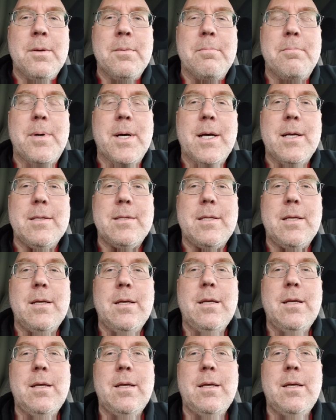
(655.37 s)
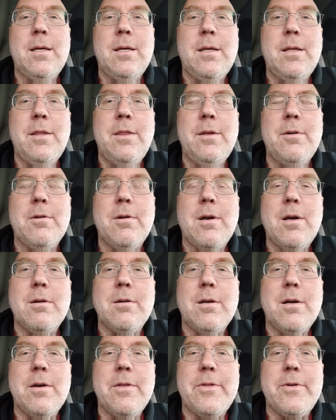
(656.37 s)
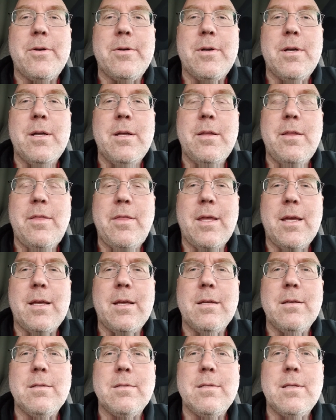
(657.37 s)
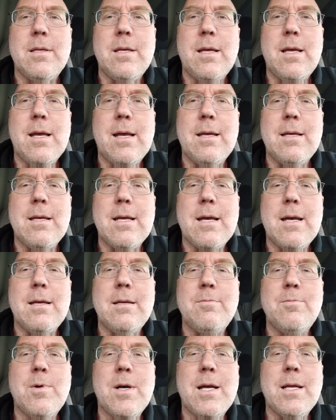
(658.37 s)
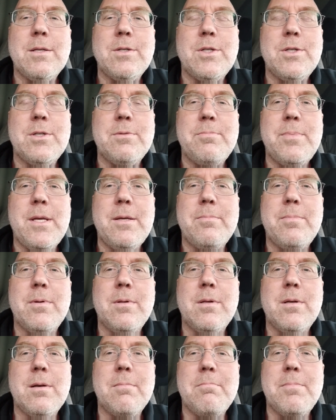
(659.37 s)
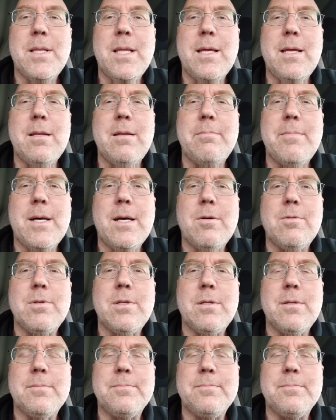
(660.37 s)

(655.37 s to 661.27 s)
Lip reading: But there are other things. I watch people complain about